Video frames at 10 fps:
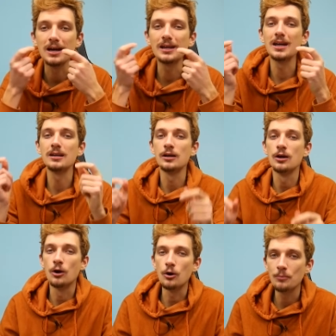I can
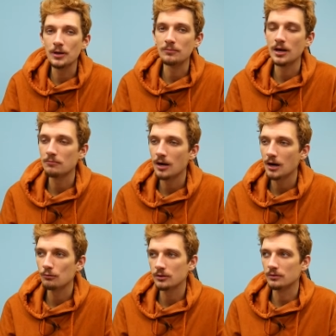open my
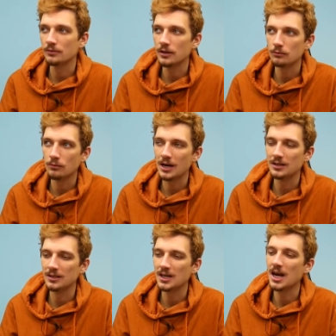mouth very
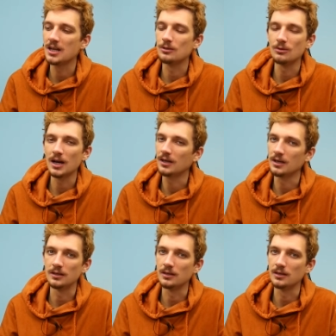widely so I can